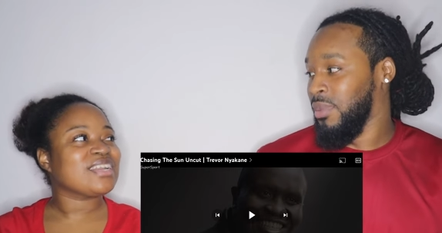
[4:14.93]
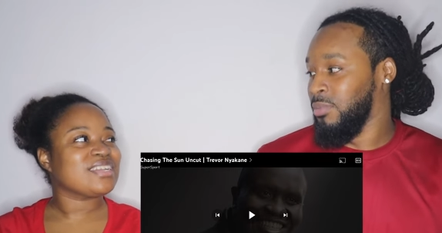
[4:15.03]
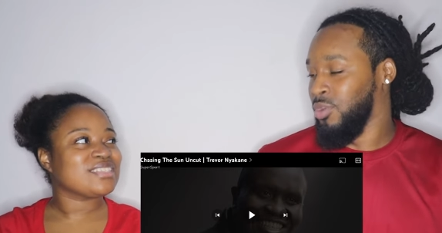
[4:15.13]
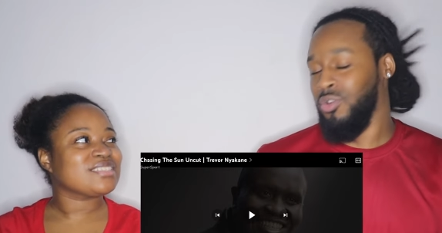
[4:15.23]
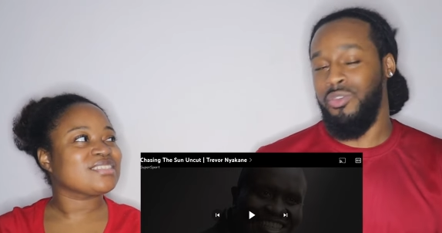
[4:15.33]
Speaker 1: the baby
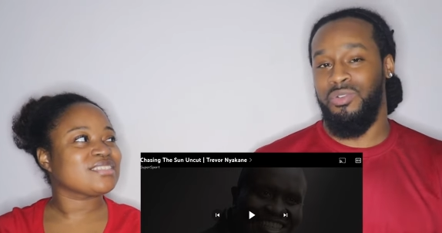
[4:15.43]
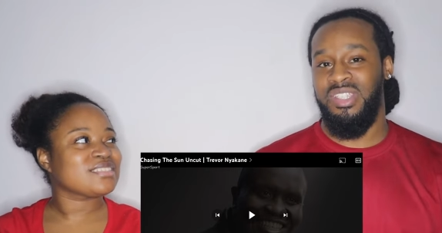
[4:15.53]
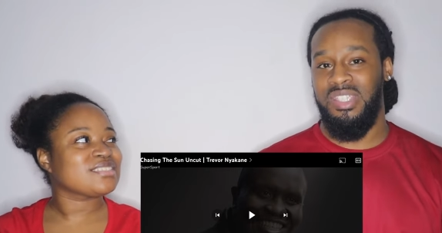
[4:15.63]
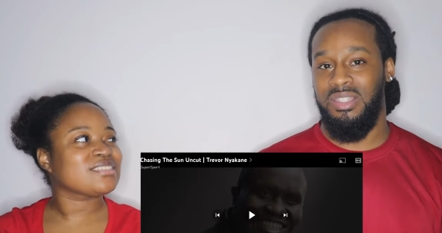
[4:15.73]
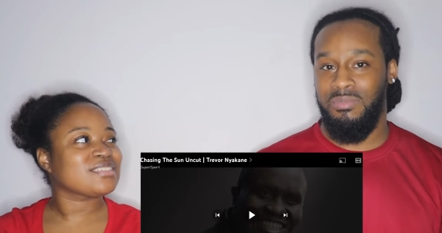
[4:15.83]
and going through the
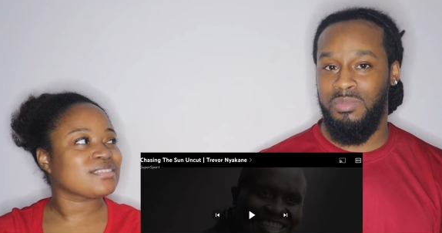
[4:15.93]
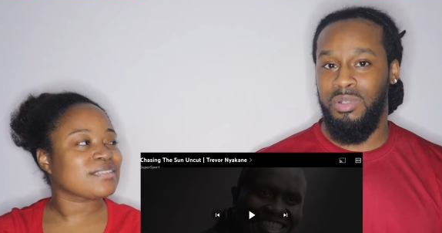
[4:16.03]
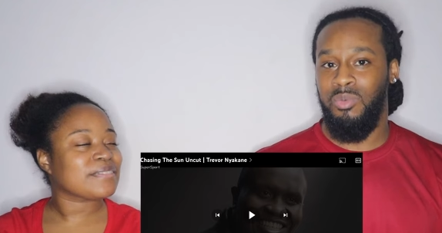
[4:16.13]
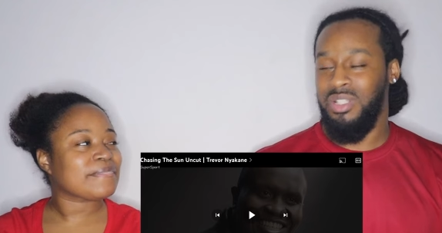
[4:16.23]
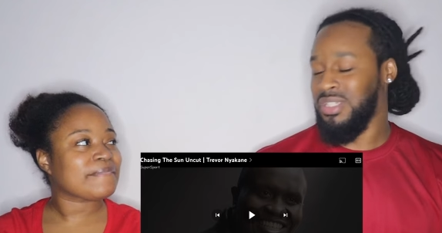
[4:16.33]
symptoms.
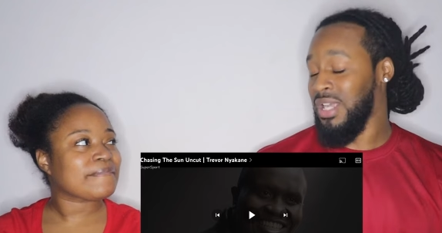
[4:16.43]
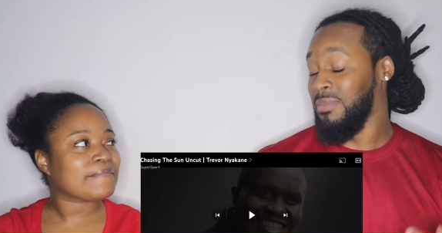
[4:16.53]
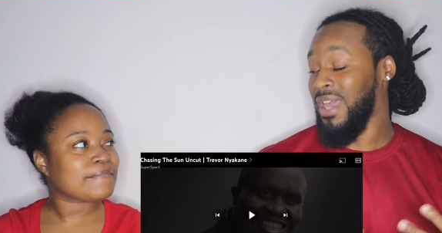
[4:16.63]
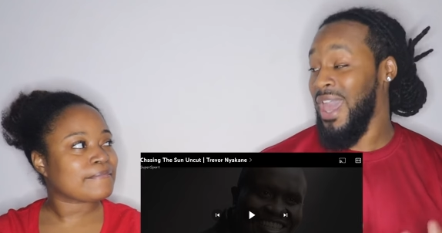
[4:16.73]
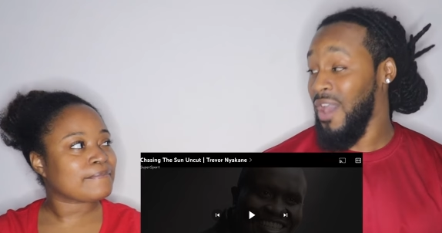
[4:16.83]
But when it's time
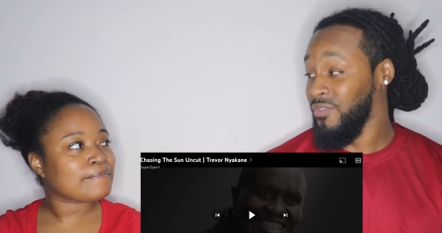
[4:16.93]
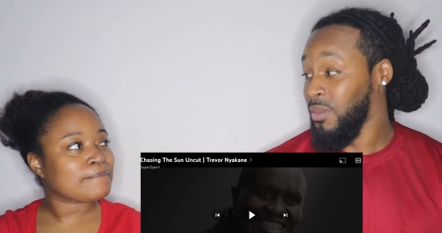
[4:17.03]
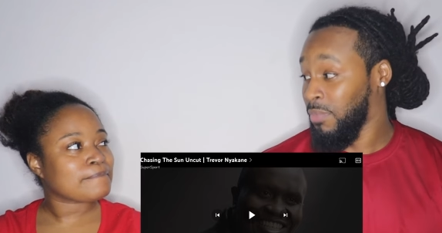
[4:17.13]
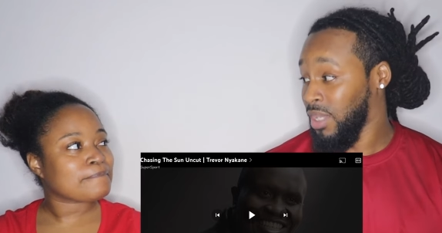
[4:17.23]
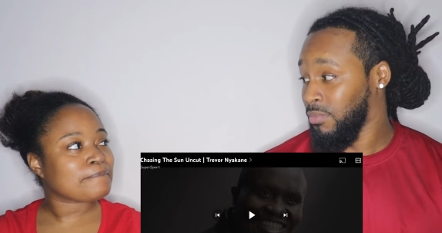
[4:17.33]
to have the
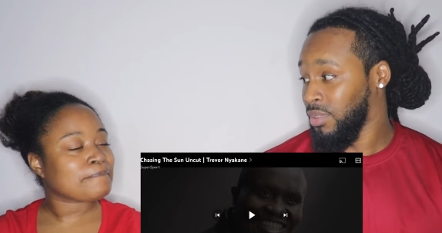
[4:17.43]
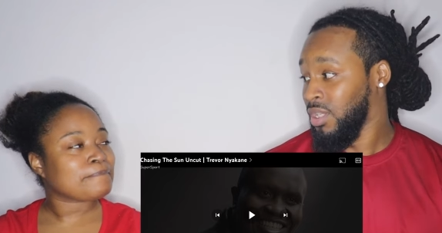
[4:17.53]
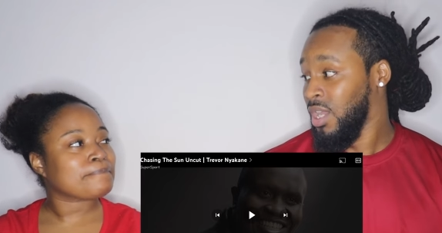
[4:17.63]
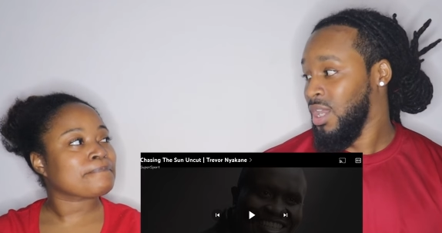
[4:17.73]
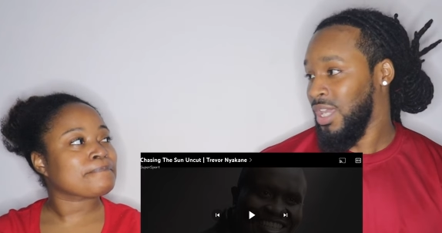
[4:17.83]
baby
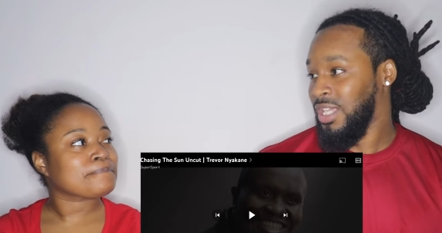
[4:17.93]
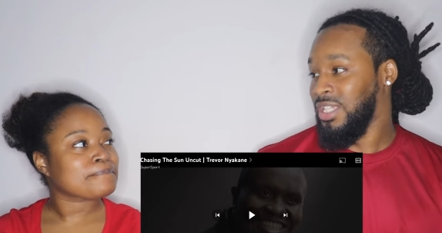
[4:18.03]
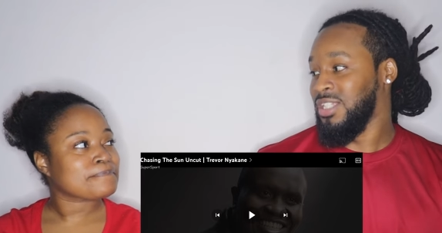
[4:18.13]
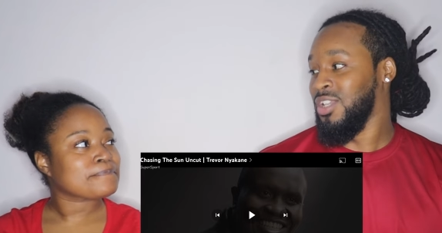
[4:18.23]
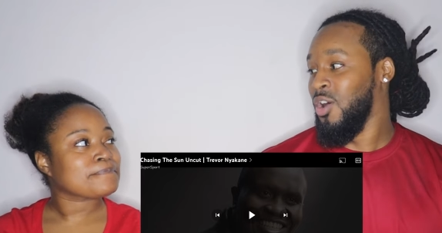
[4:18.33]
and he
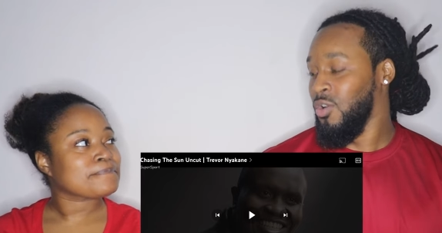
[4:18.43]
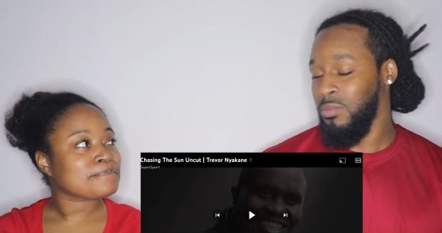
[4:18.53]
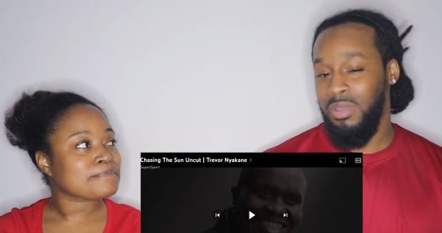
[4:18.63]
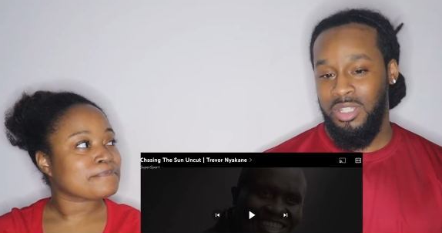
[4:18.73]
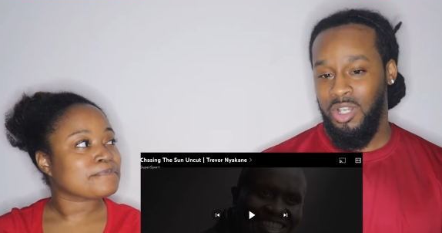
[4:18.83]
get to hold the
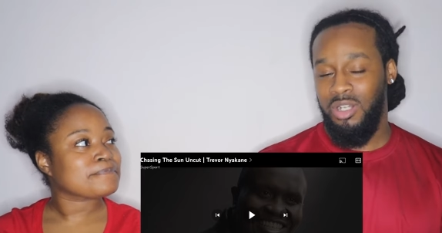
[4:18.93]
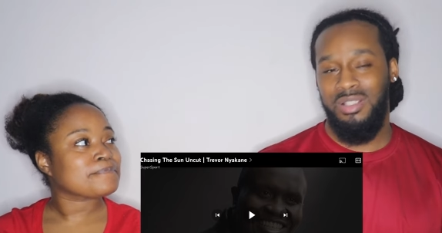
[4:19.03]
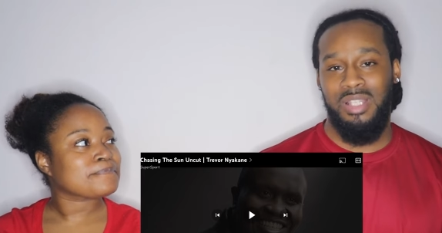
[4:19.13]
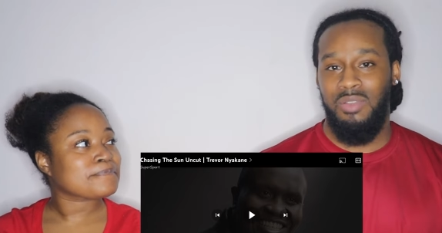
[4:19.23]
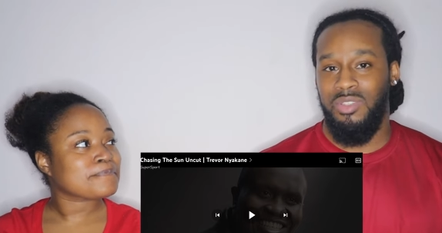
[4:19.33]
baby, you heard he
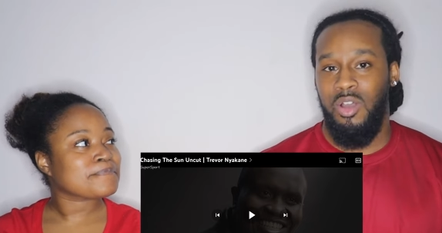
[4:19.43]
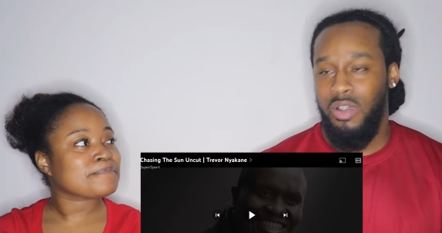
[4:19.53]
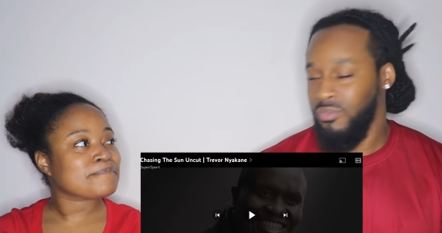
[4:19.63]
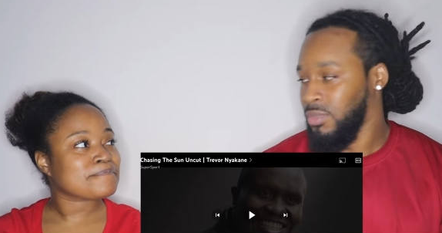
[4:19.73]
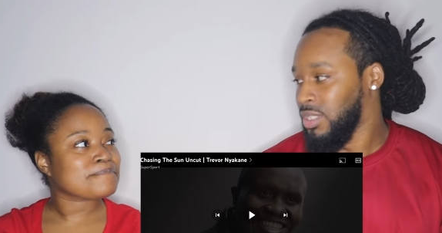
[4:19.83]
said it was
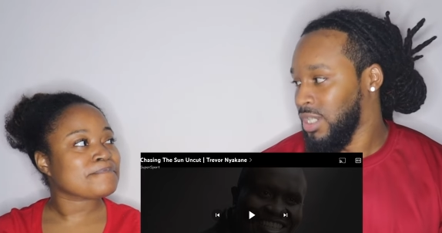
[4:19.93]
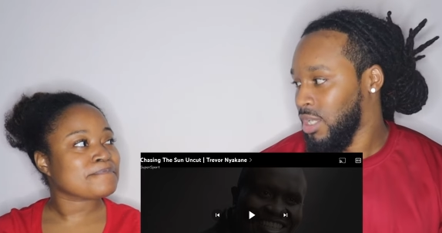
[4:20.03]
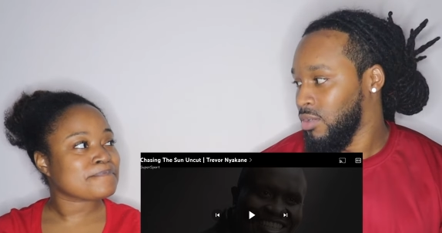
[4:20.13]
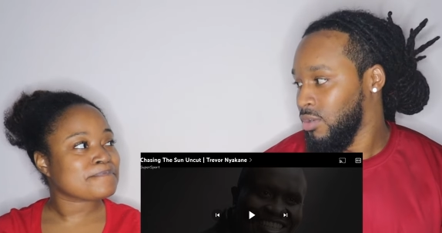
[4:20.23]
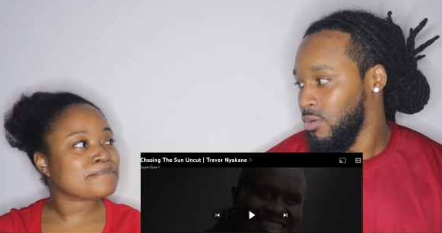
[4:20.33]
hard for me to let
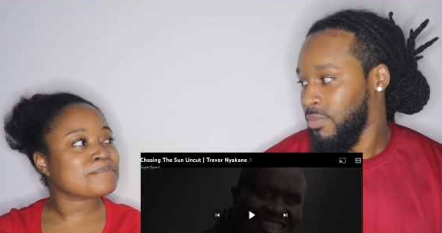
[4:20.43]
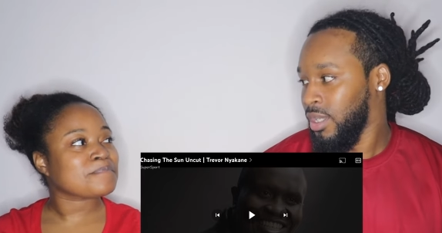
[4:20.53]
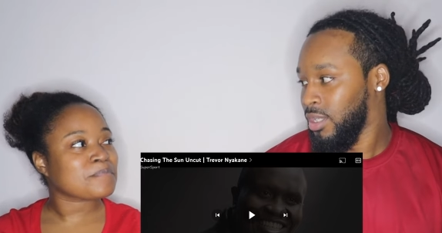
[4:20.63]
go and go back.